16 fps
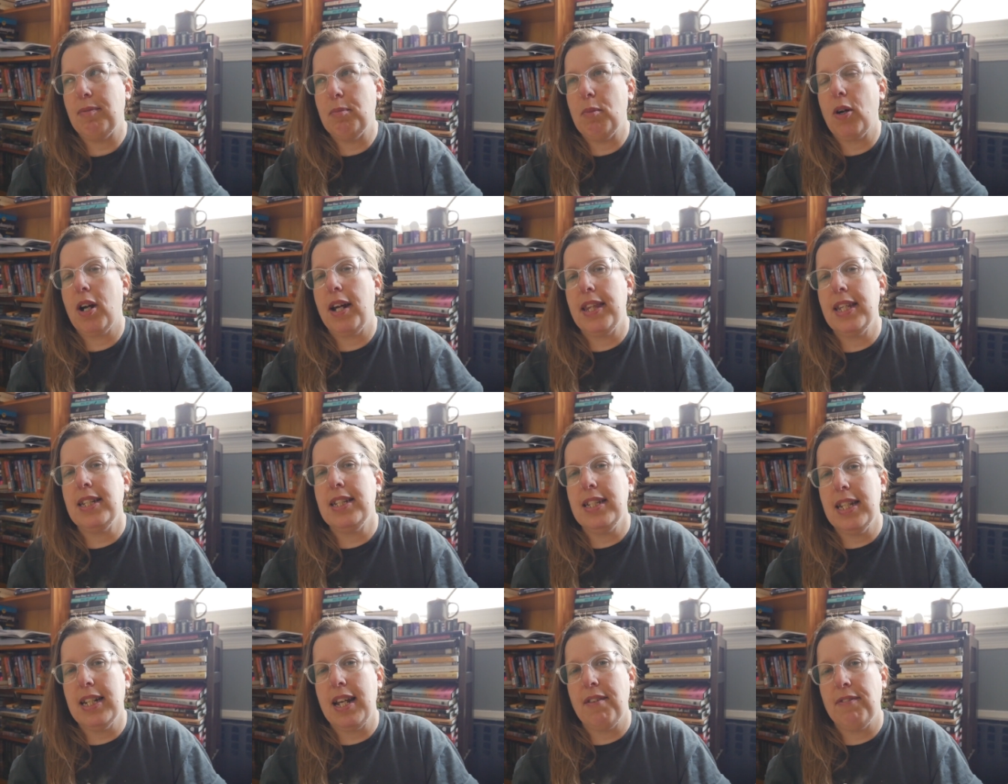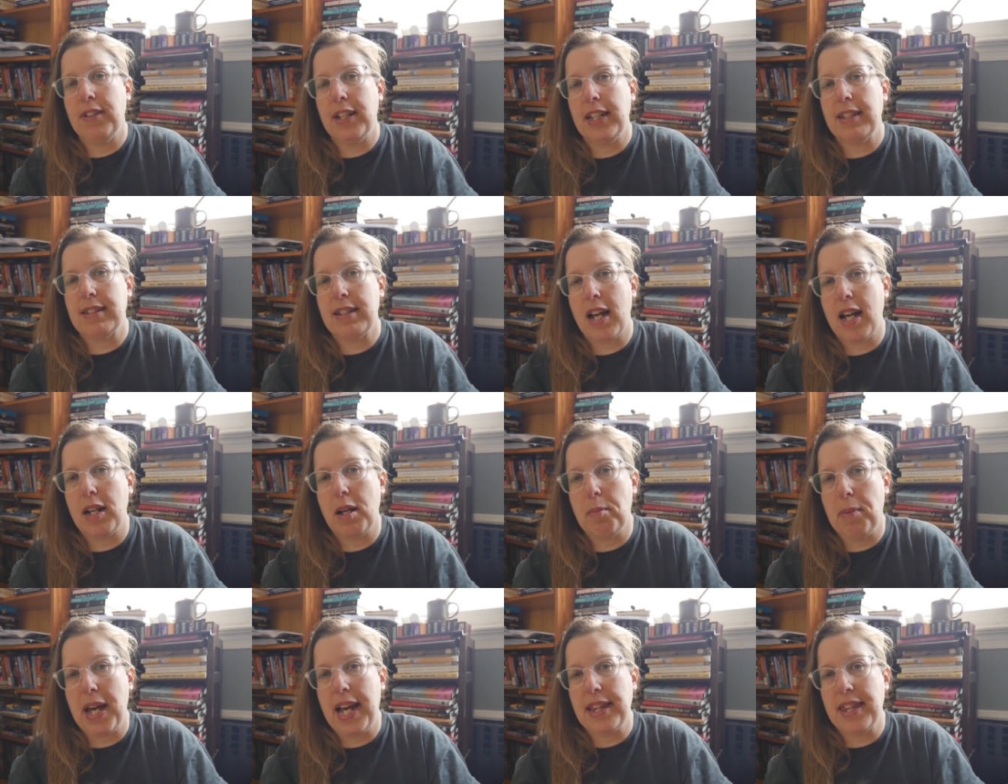more. I think DNFing is not a
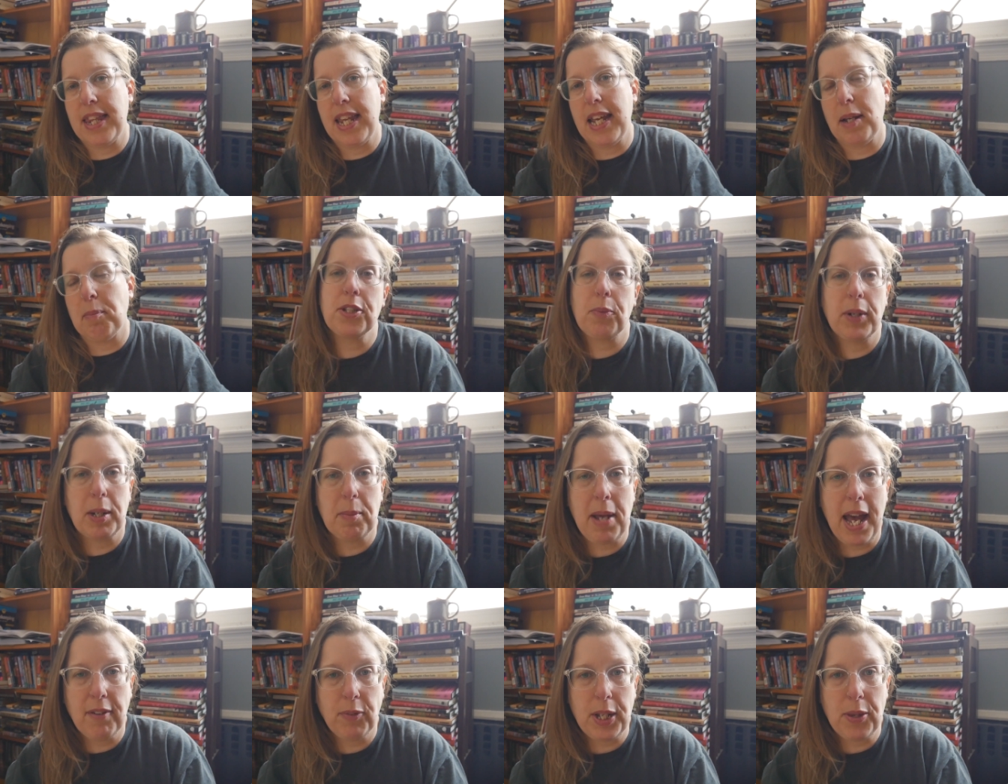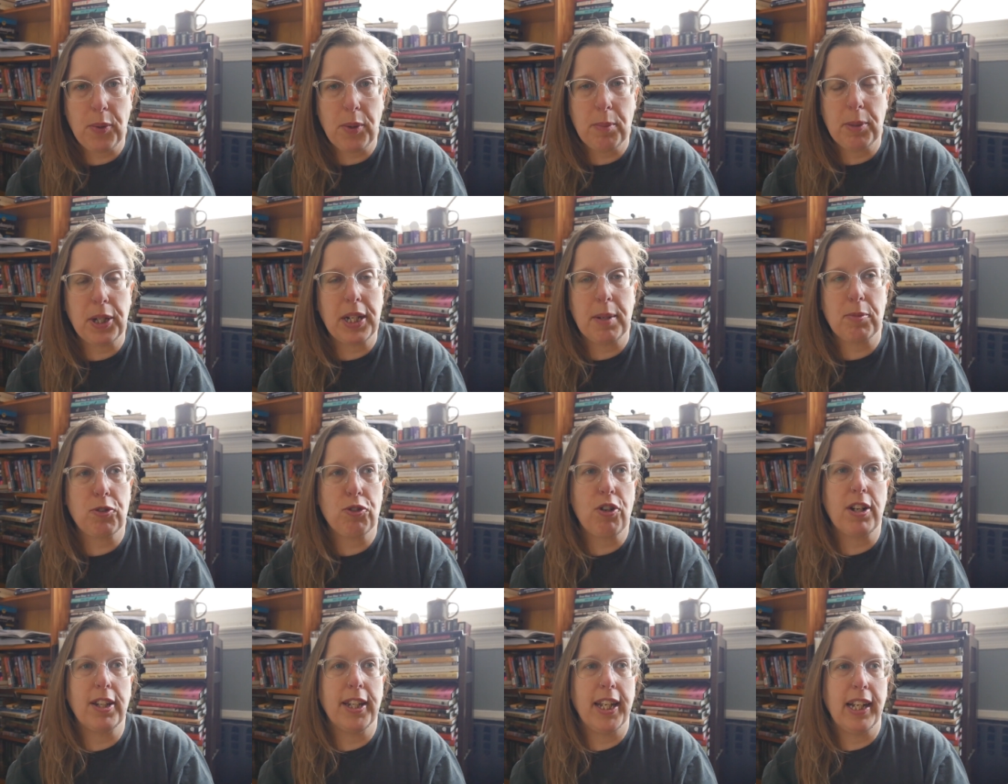bad thing. So when I'm halfway through a book and I'm
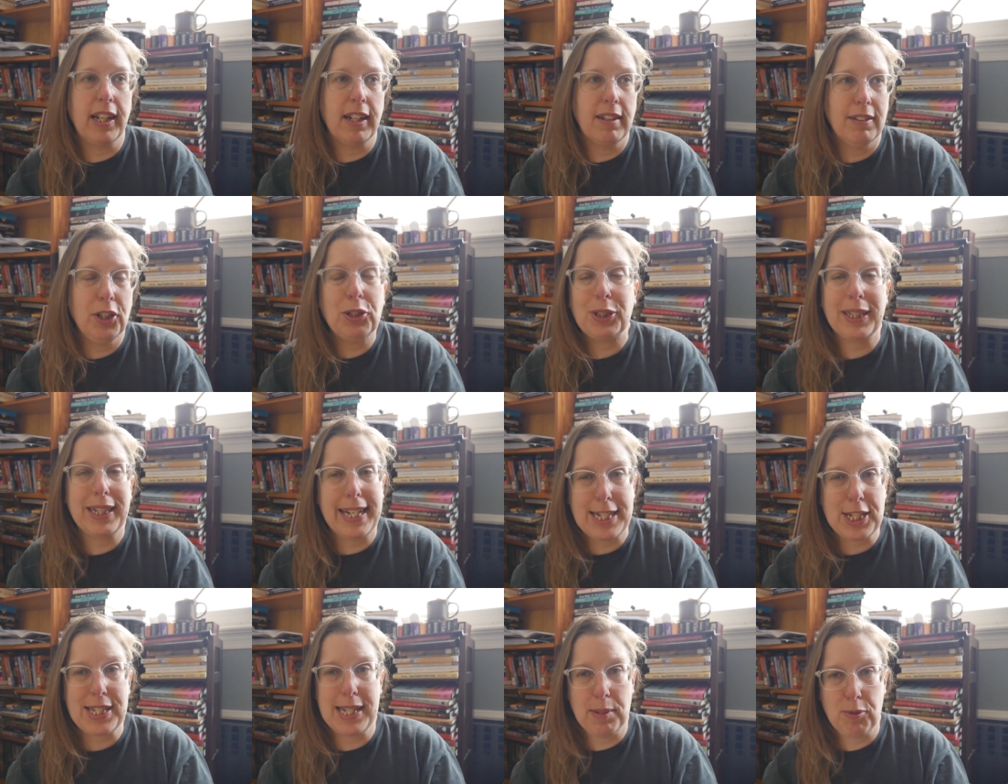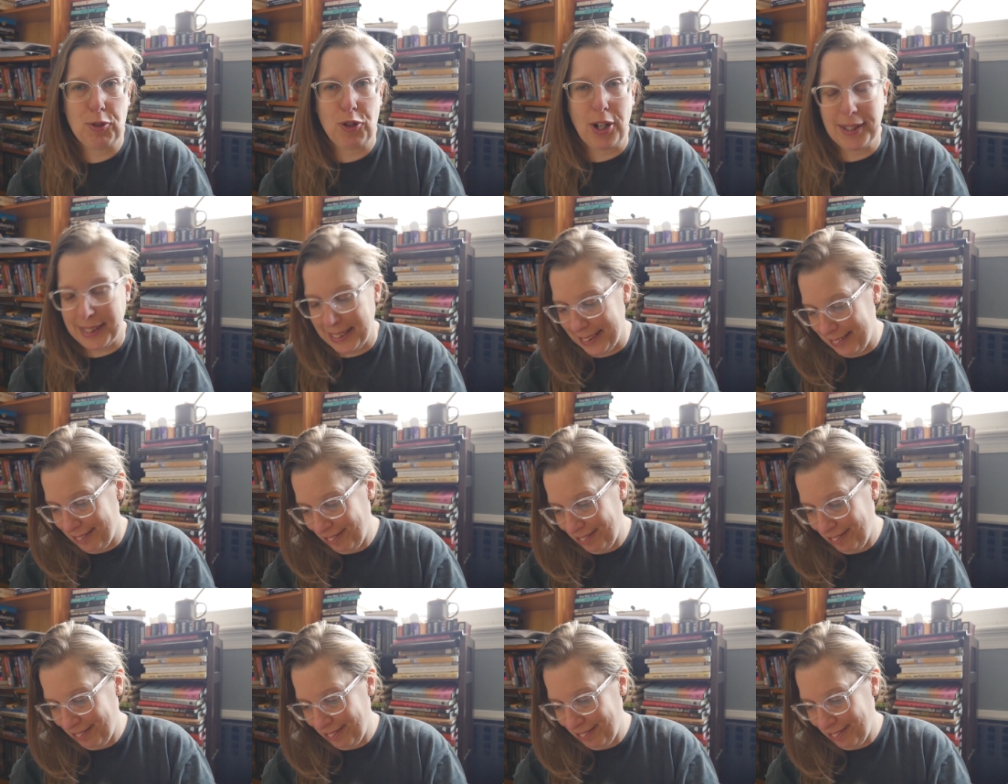struggling, usually I just keep struggling.